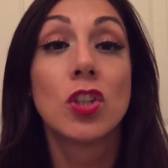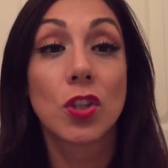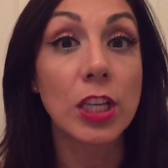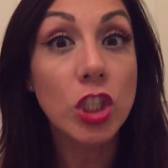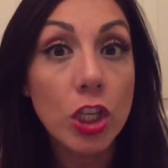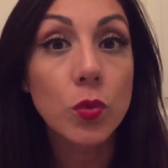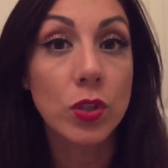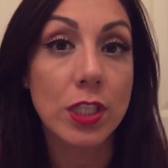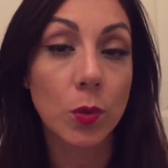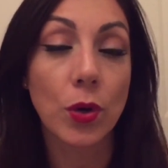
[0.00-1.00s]
So my cheeks
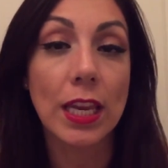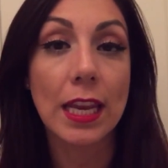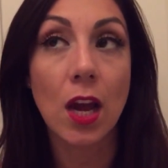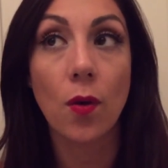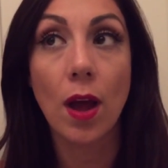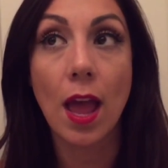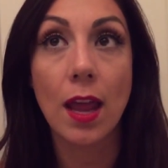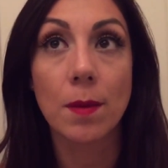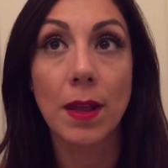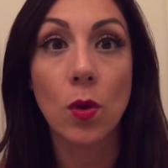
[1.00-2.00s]
were still breaking out,
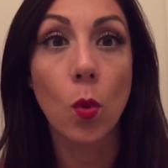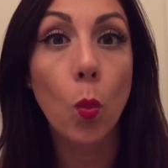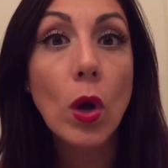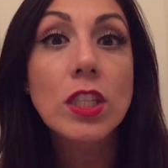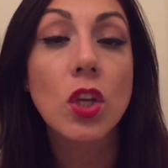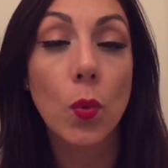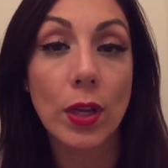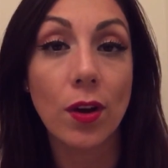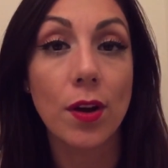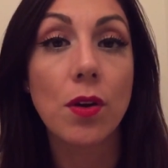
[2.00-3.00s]
and I'm like, well, what's
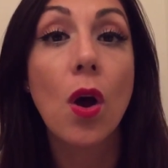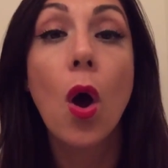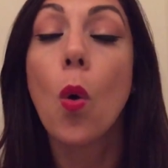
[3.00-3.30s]
going on?